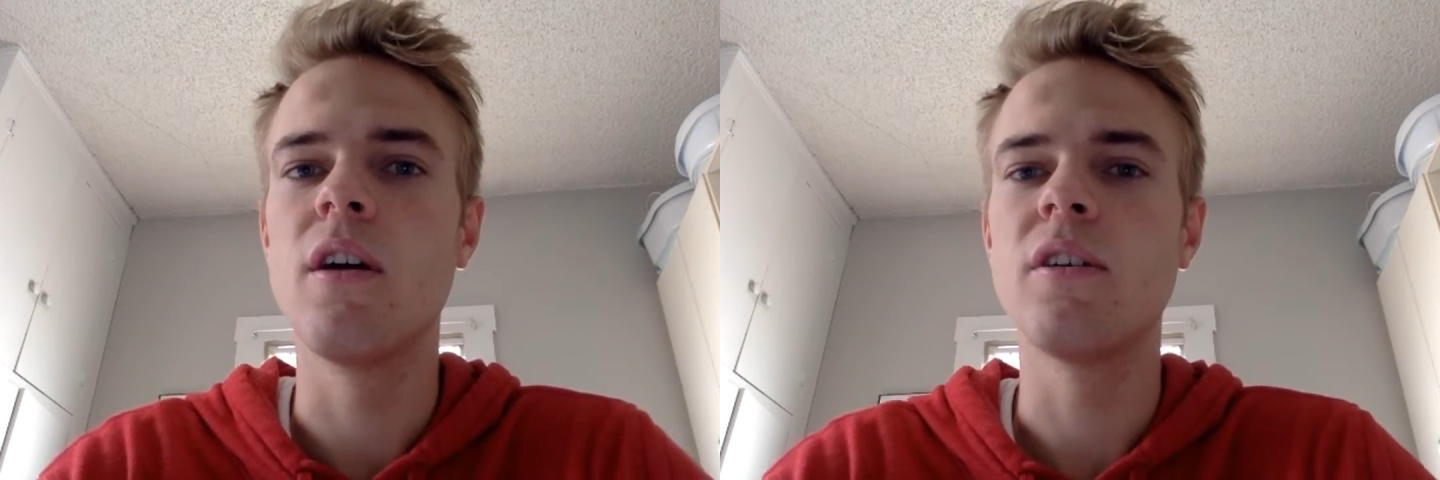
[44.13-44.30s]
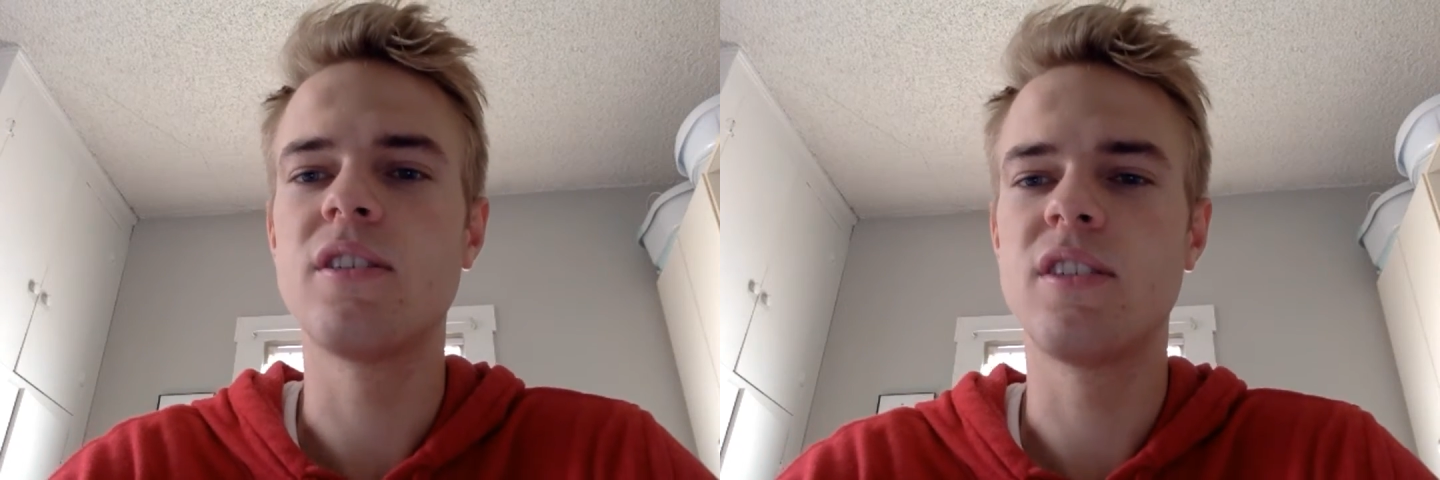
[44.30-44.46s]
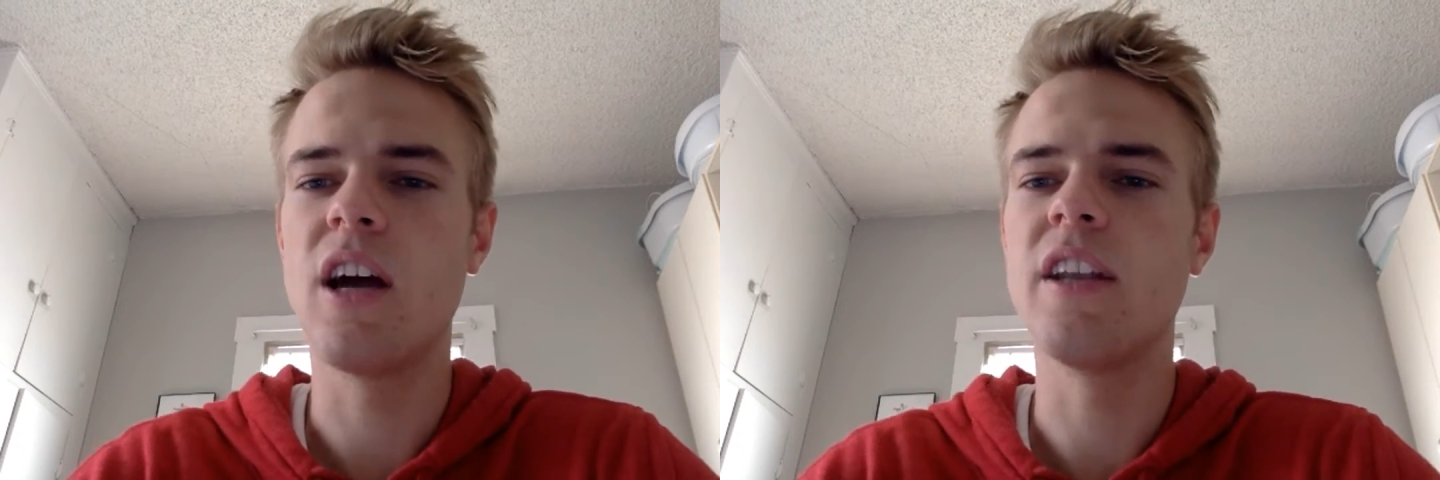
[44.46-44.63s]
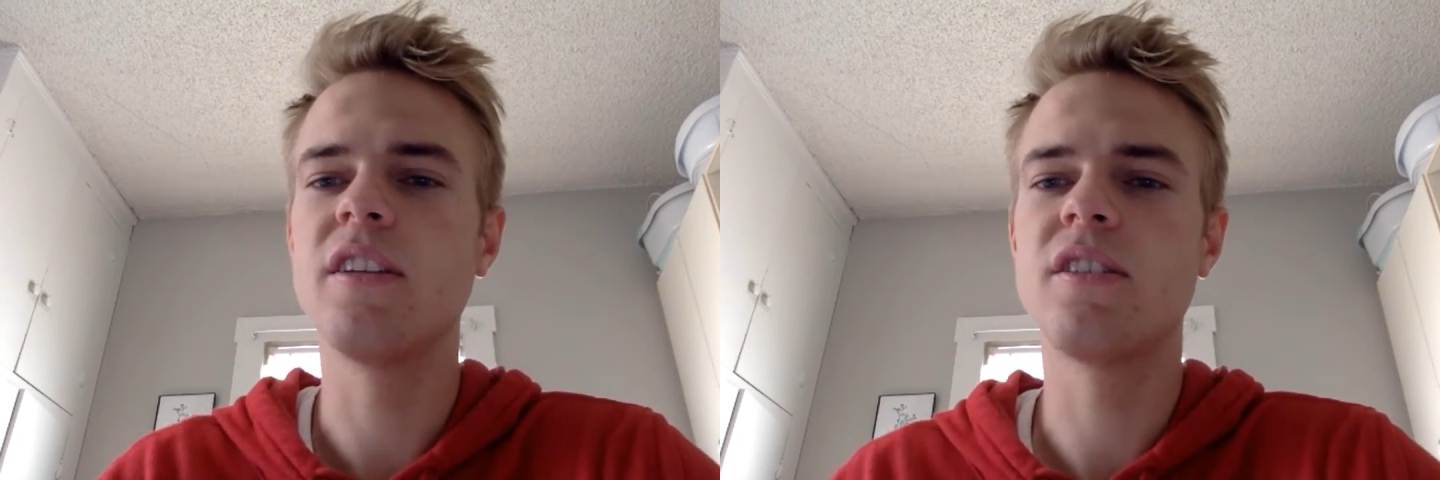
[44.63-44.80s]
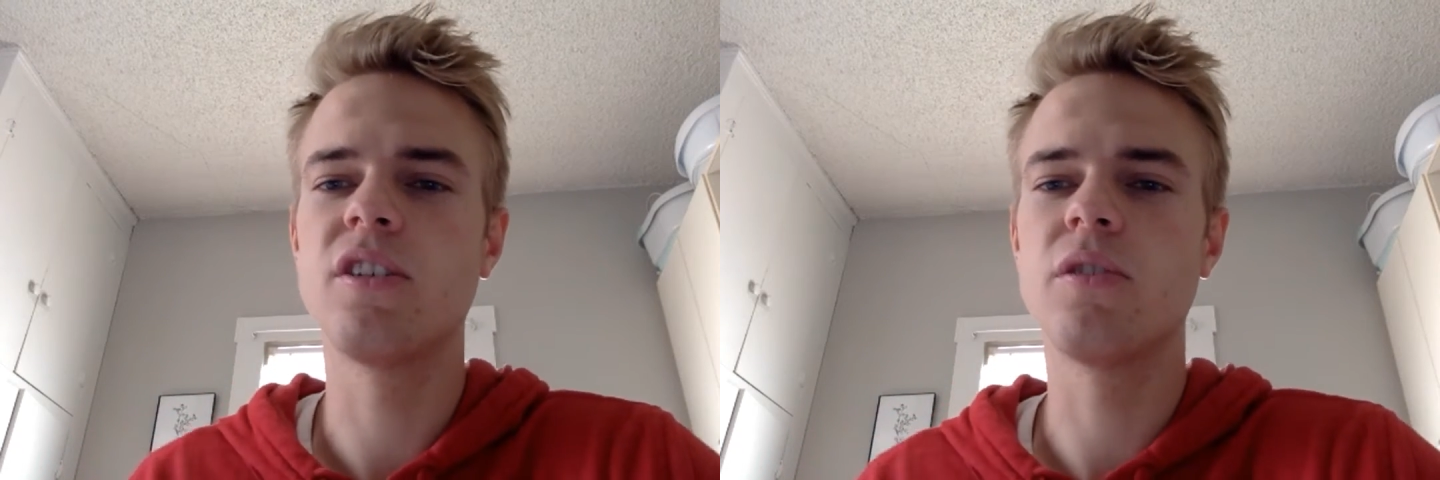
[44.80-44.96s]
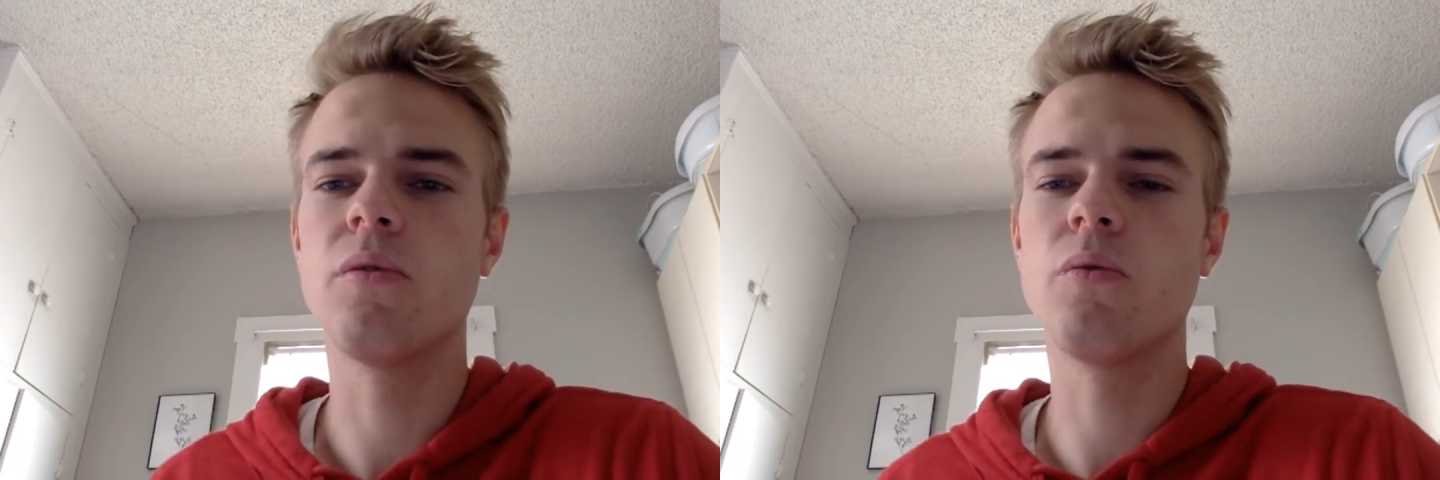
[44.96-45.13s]
studies
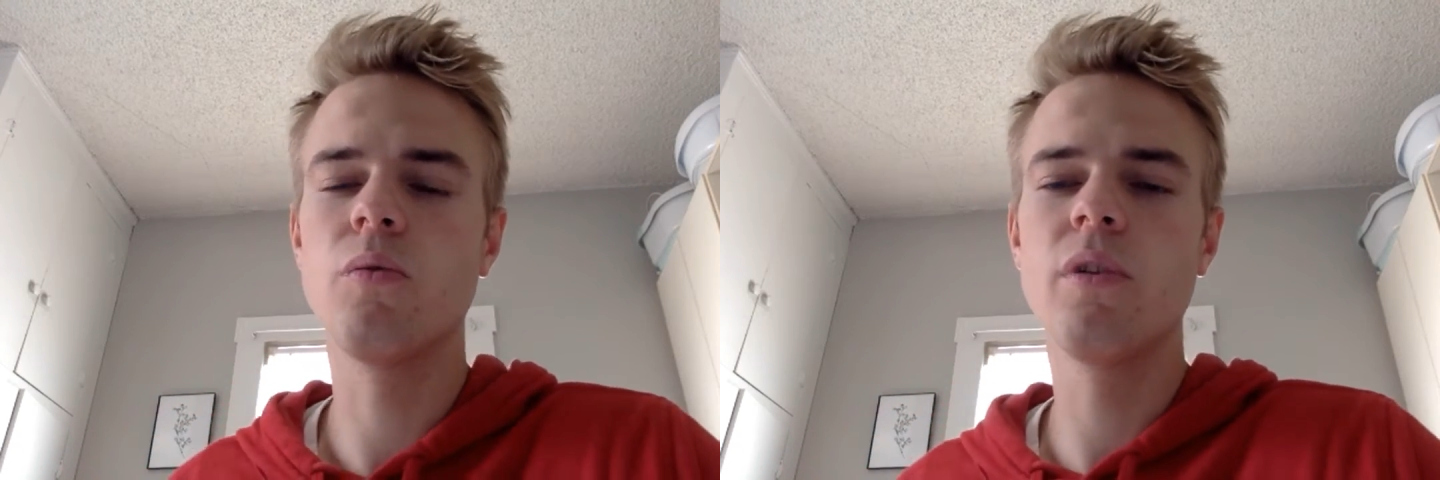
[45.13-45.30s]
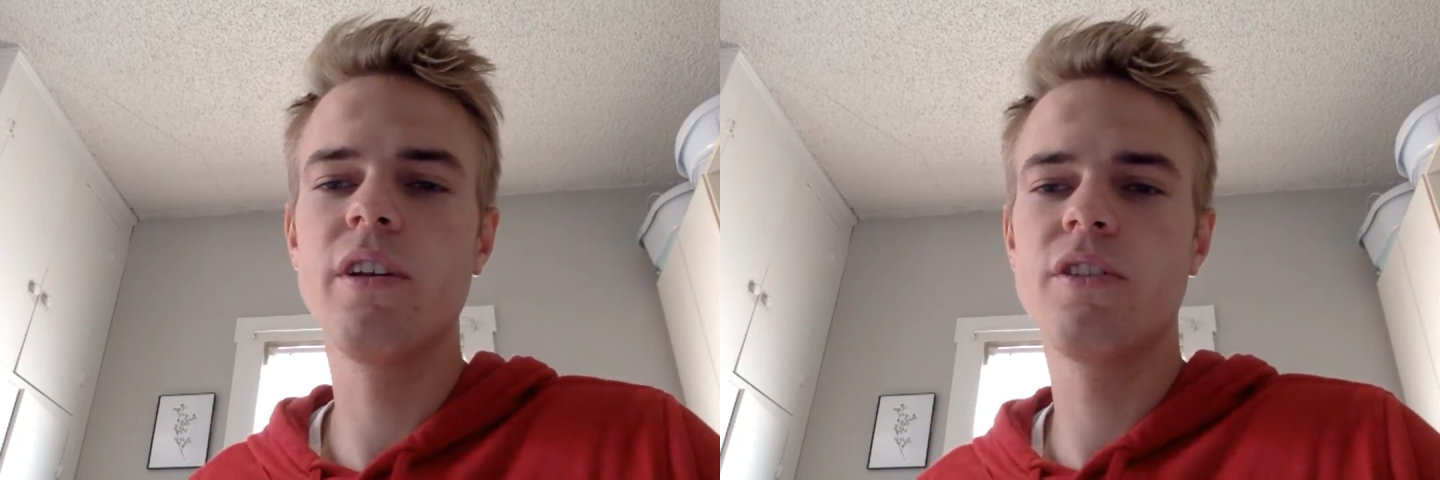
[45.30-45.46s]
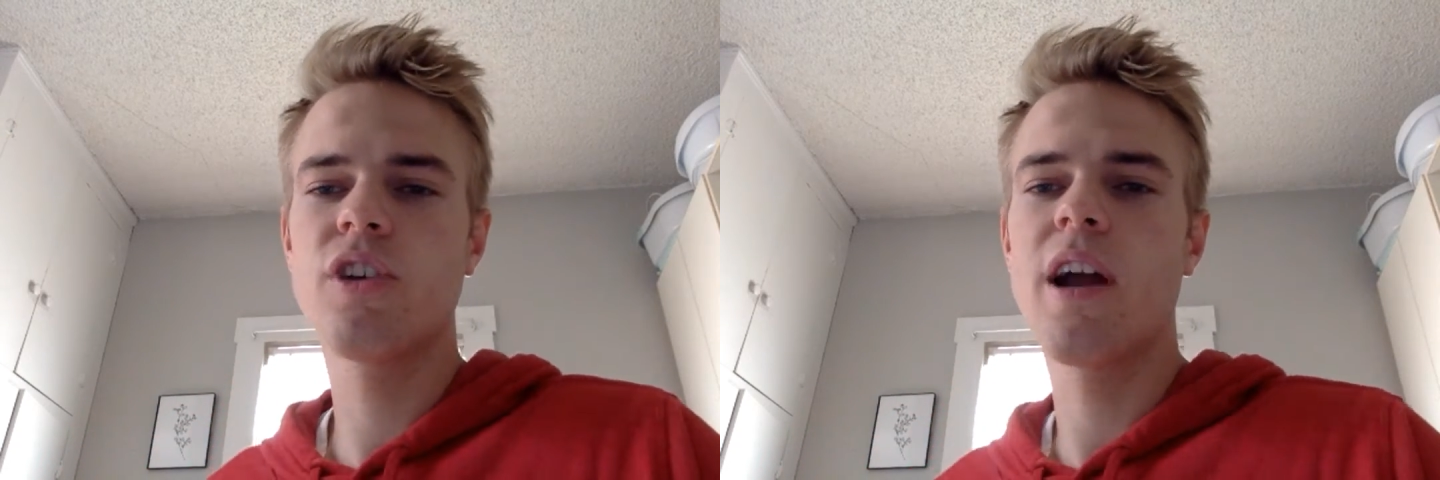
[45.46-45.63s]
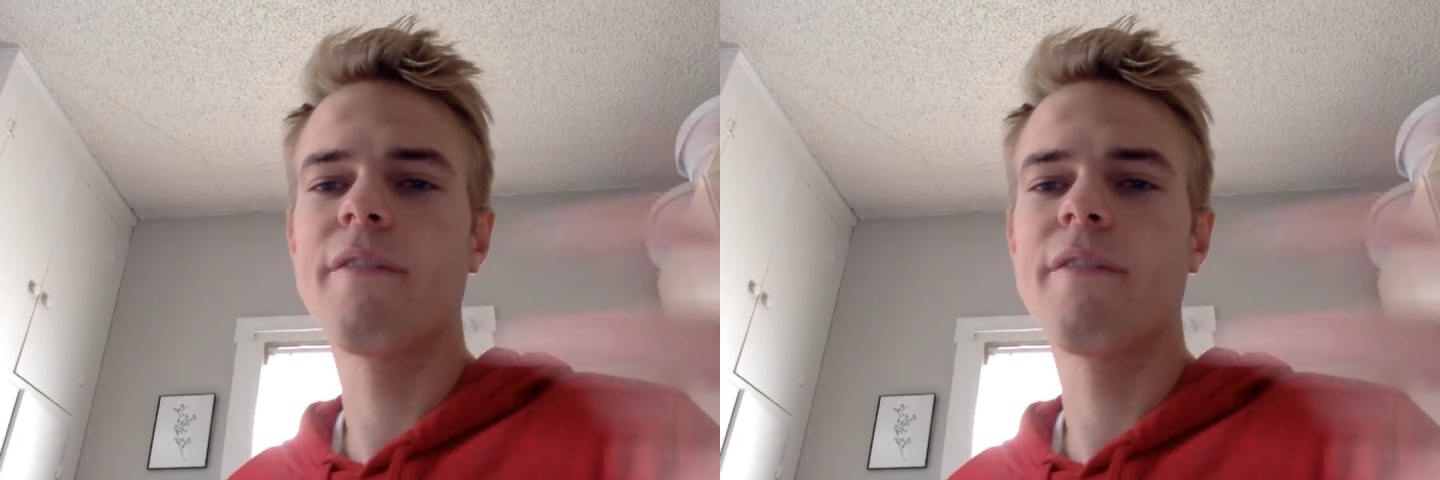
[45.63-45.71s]
to really try